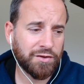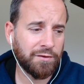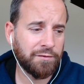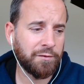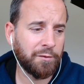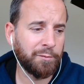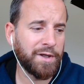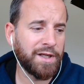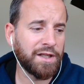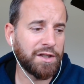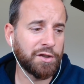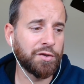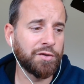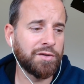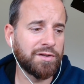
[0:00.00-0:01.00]
So for me,
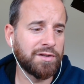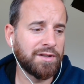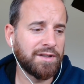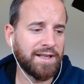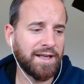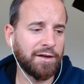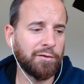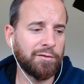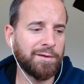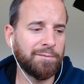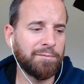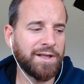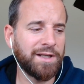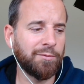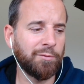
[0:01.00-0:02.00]
good can only
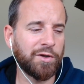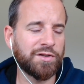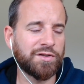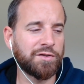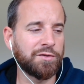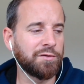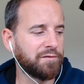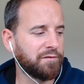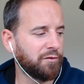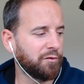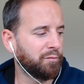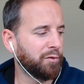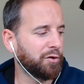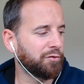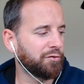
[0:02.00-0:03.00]
mean what's good for
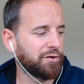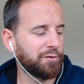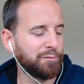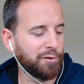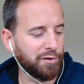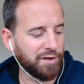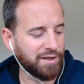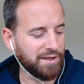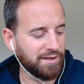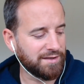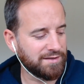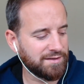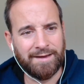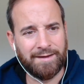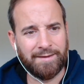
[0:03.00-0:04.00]
both
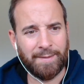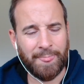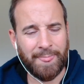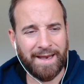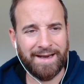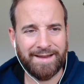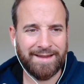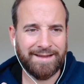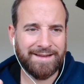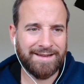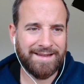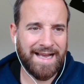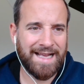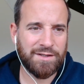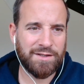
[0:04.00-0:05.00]
communities." And I think that
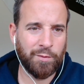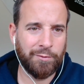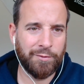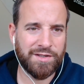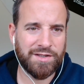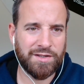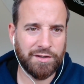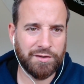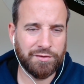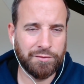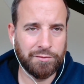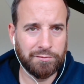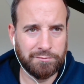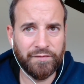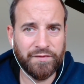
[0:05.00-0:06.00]
that's where we start
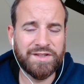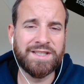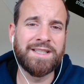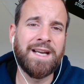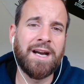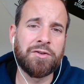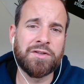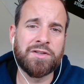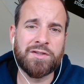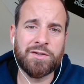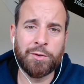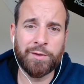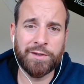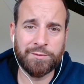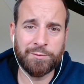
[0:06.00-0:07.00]
to see how the
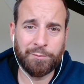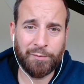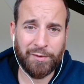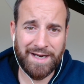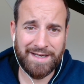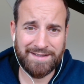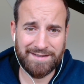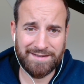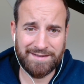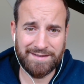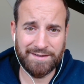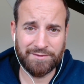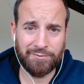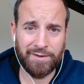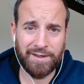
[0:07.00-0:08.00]
Stoics would practice
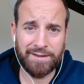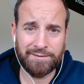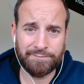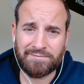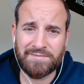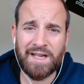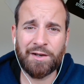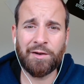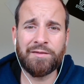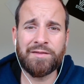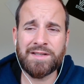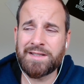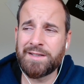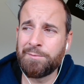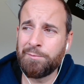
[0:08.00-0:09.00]
this, right? And
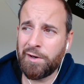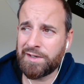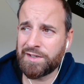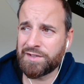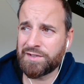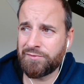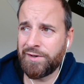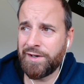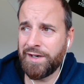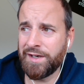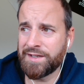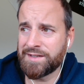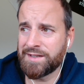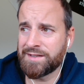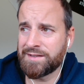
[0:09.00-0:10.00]
obviously, Marcus
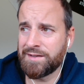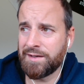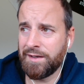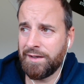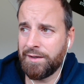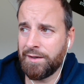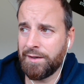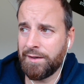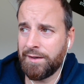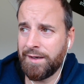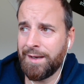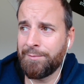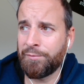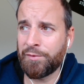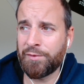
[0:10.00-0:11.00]
Aurelius is the
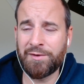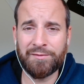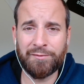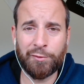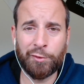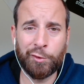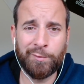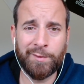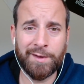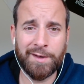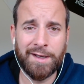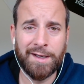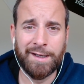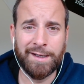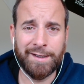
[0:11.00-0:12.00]
emperor of Rome, and
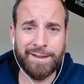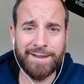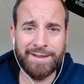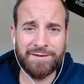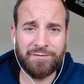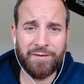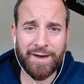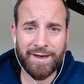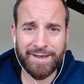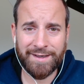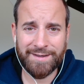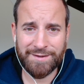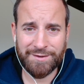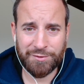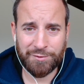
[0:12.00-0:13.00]
he is fighting
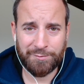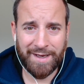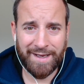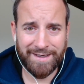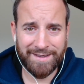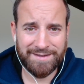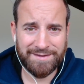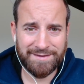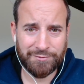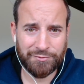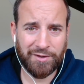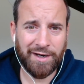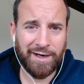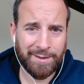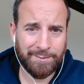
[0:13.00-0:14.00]
the Germanic
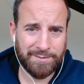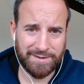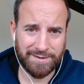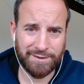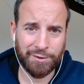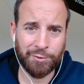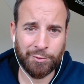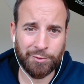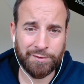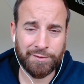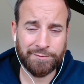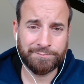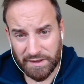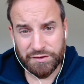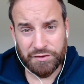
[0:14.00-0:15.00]
tribes in the north,
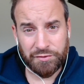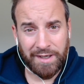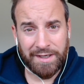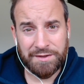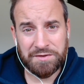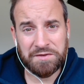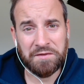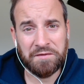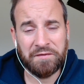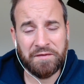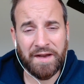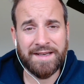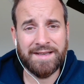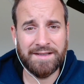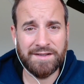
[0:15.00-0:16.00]
trying to
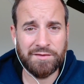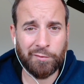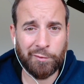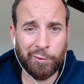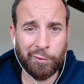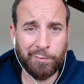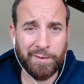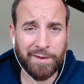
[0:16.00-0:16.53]
defend his Rome.